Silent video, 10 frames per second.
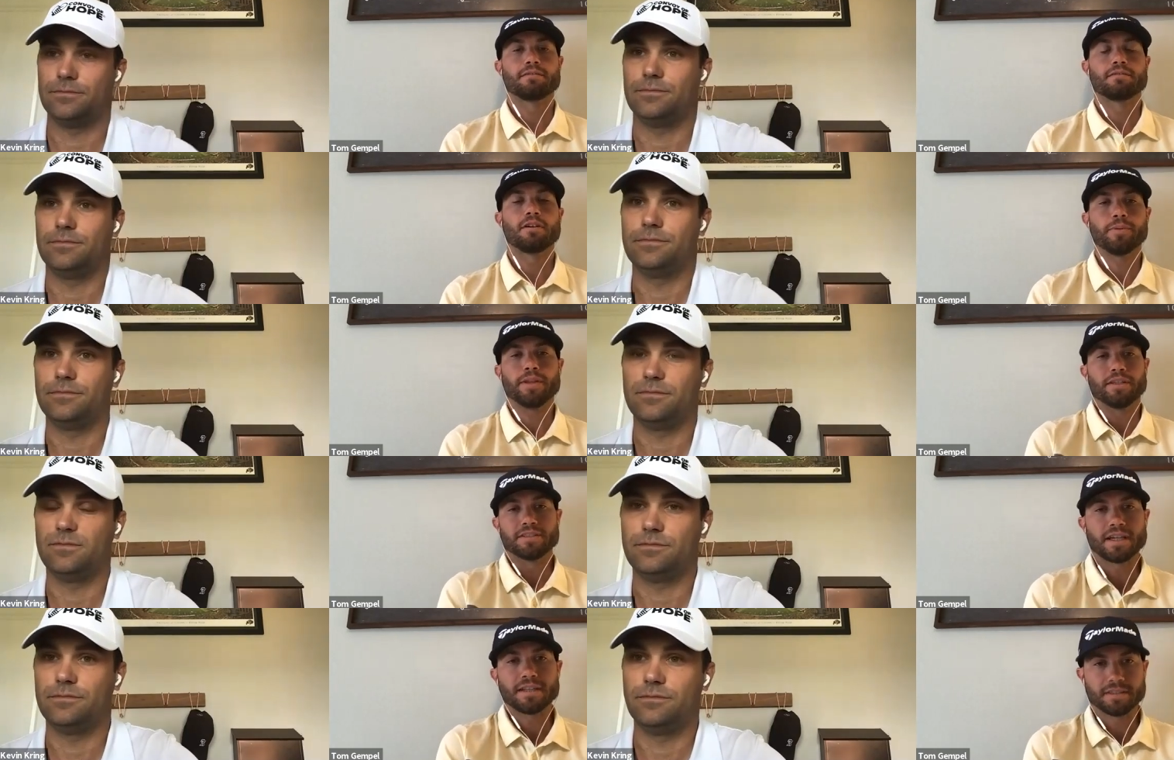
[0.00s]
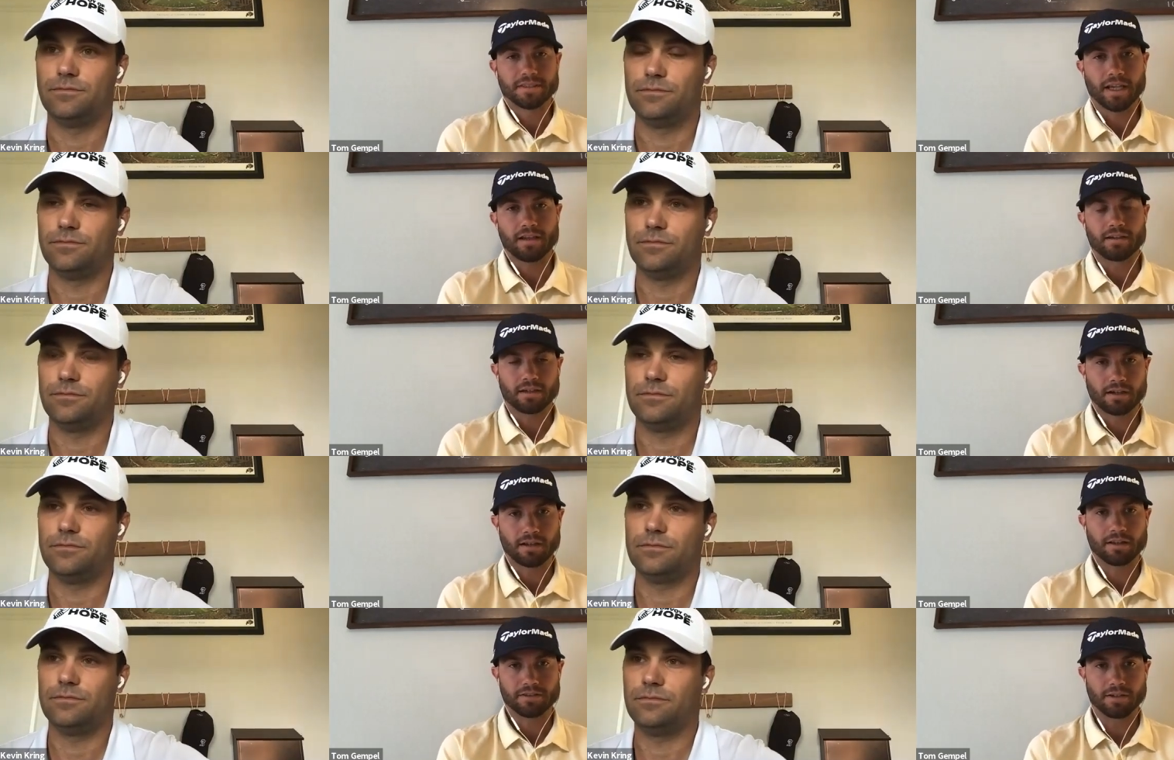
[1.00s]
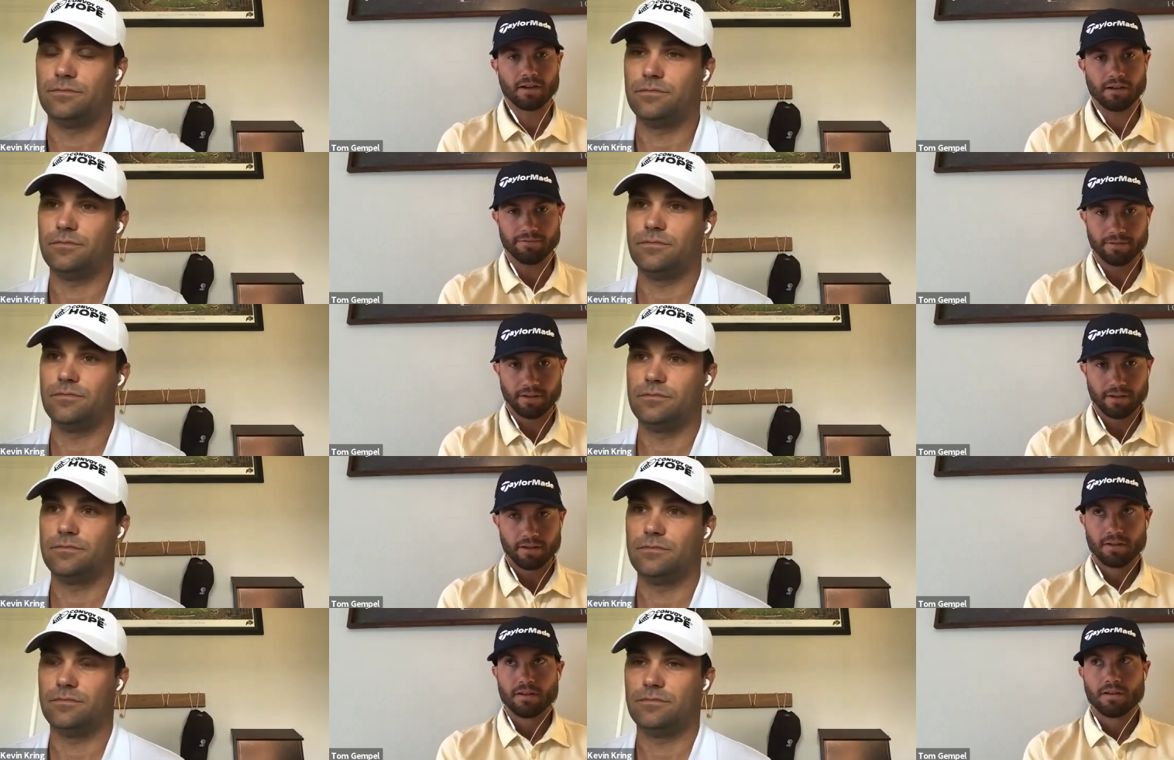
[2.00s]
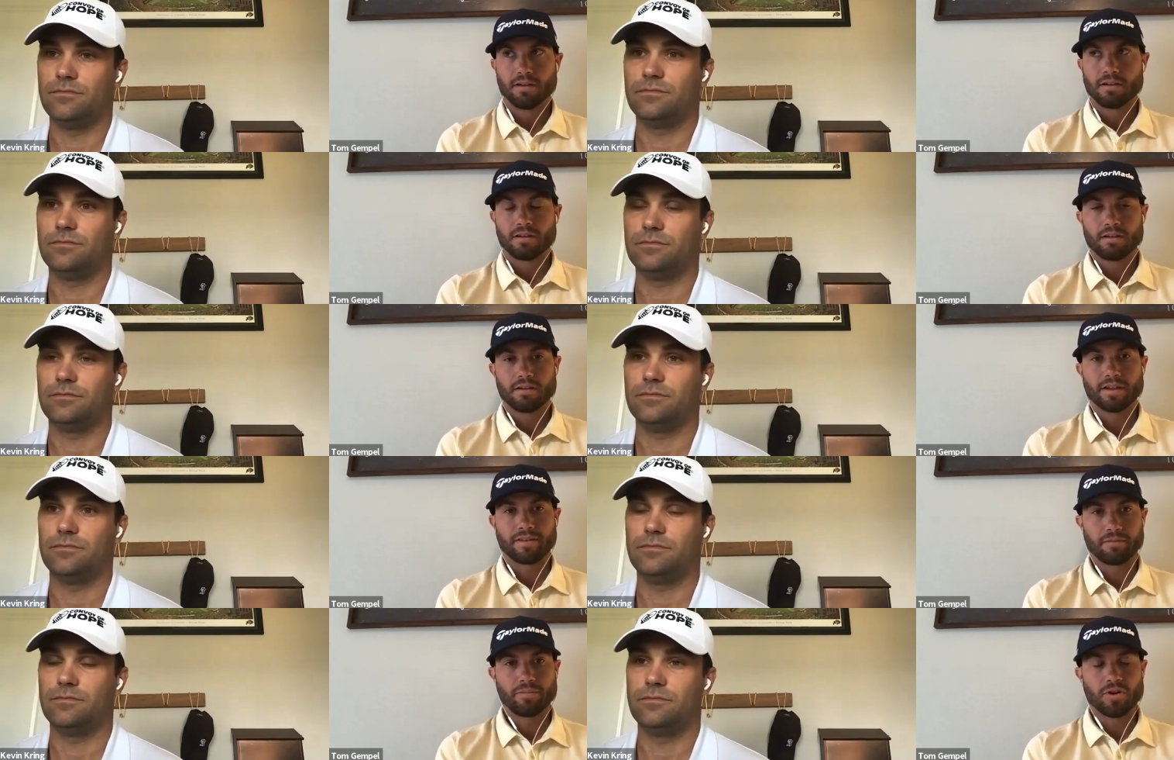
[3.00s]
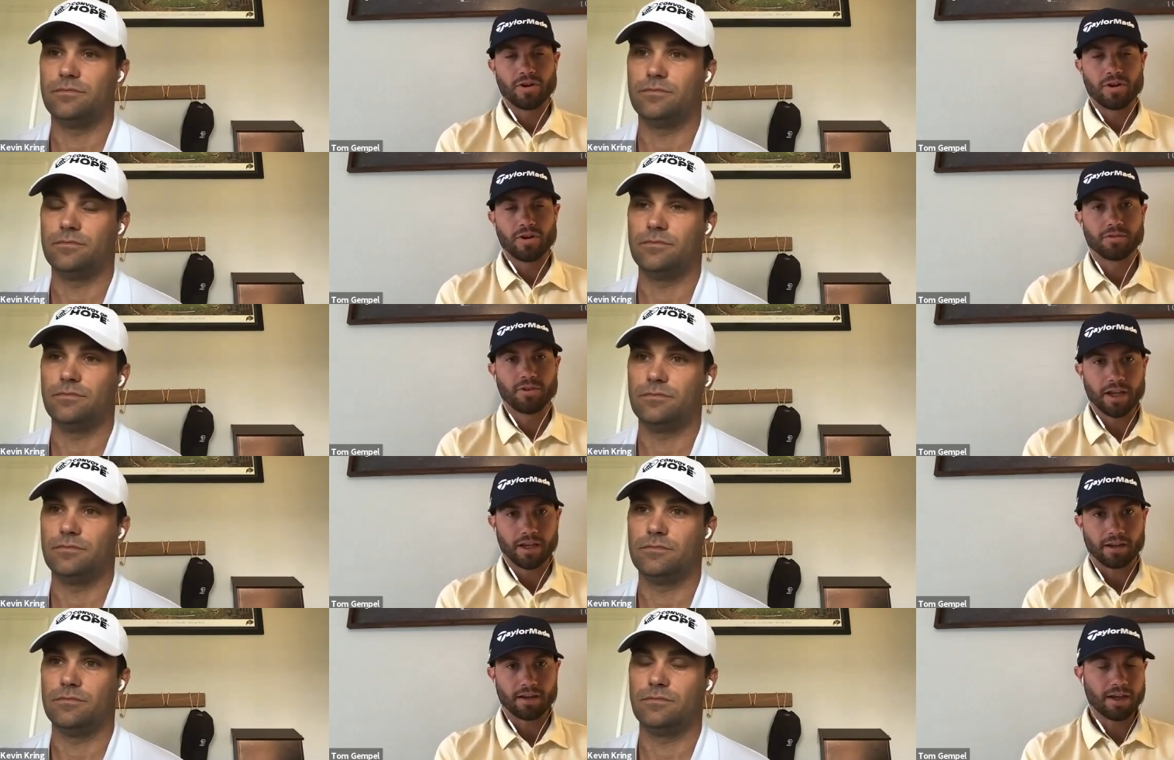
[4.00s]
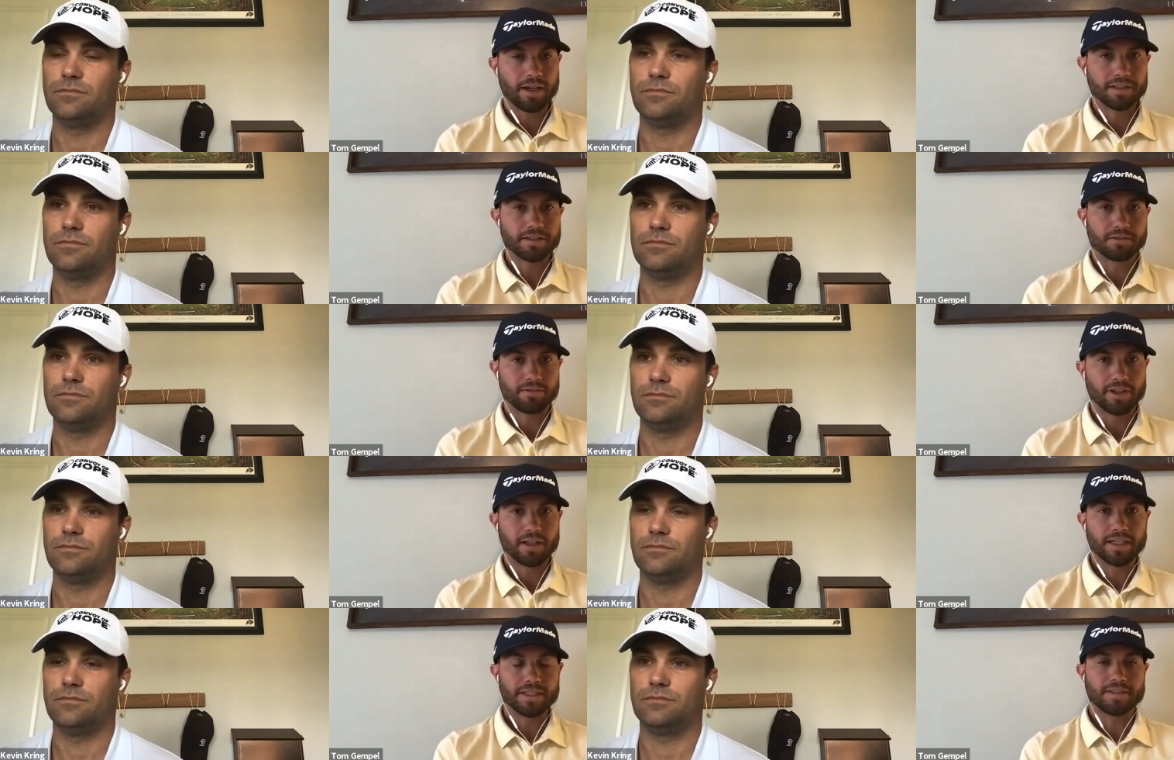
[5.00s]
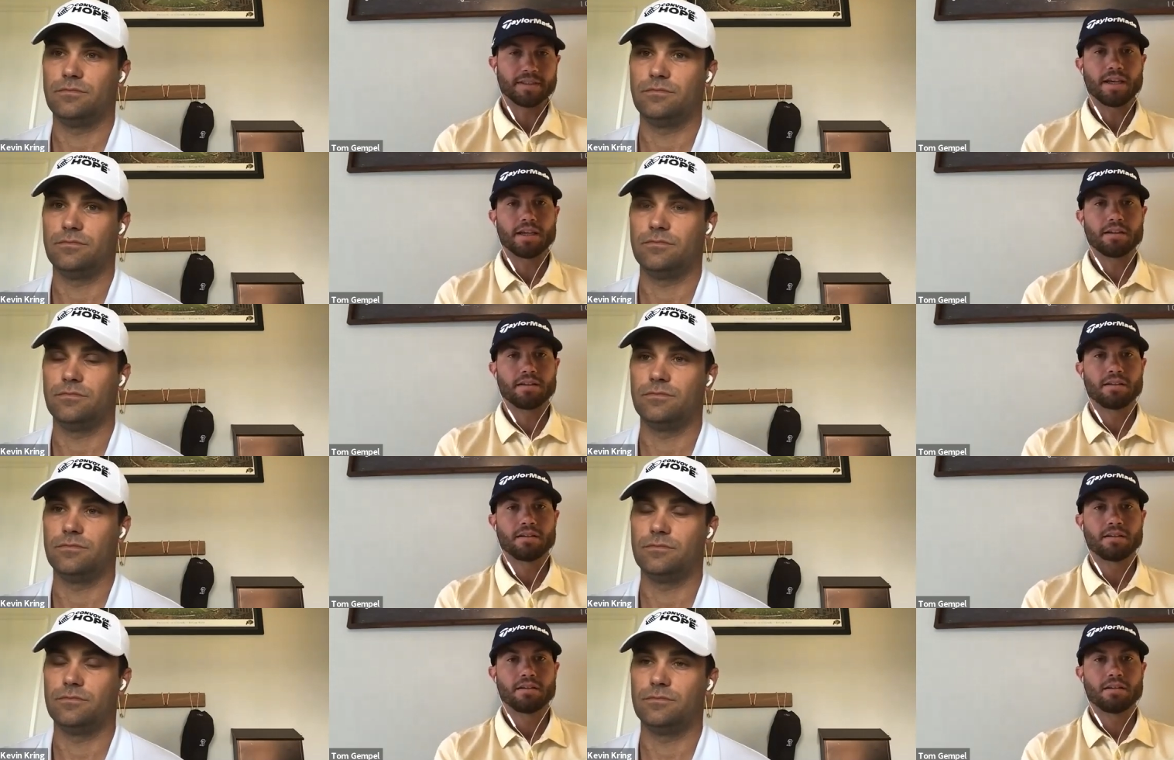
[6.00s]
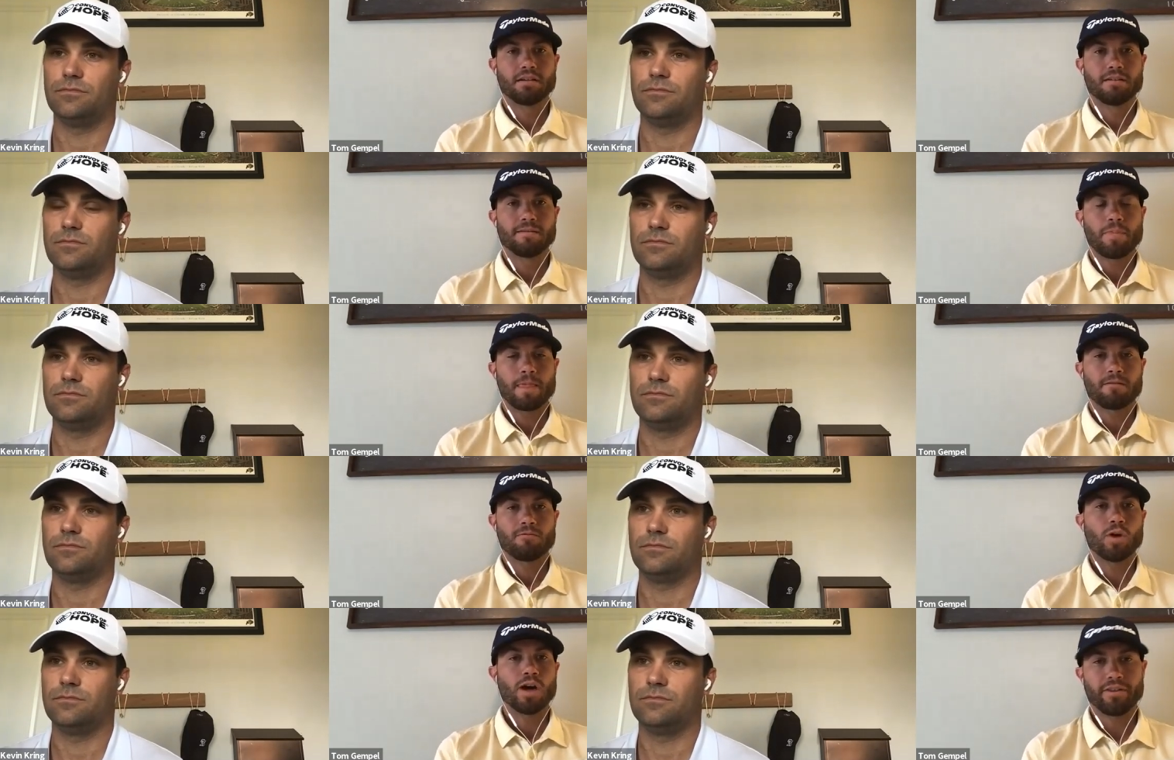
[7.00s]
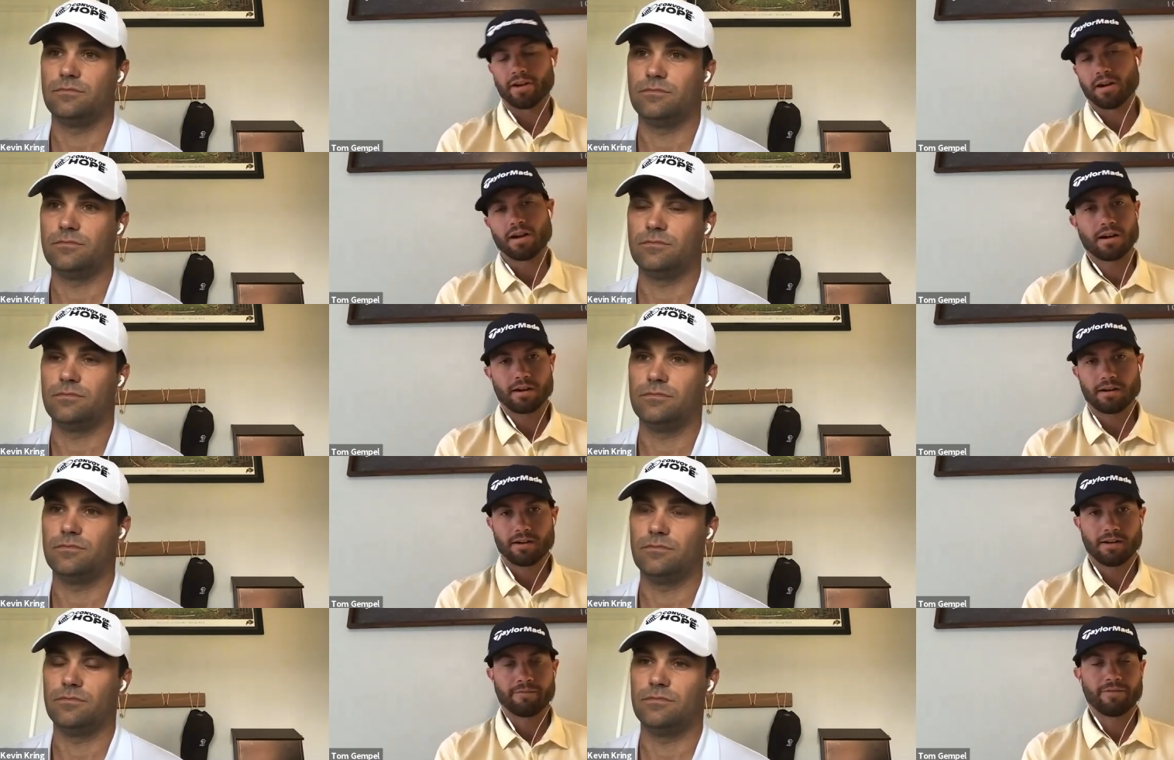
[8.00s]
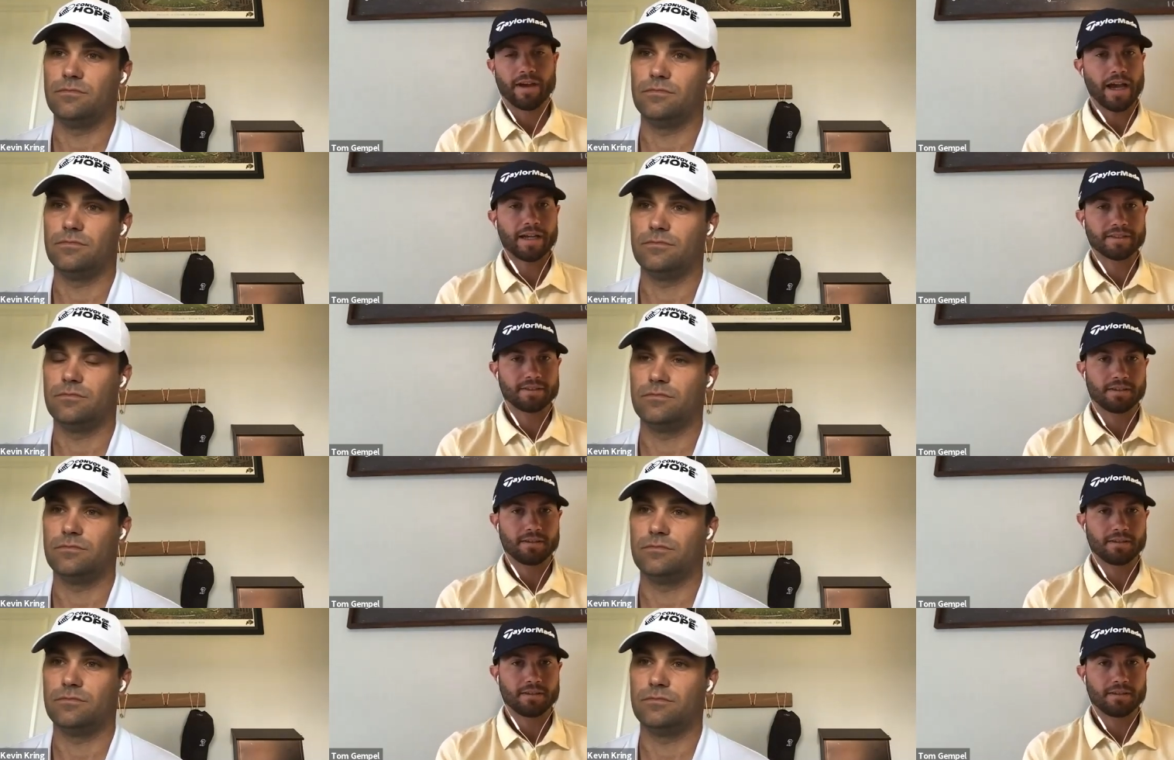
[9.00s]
Speaker 1: ultimately dead set on college golf, it's important to recognize and realize that while there are a vast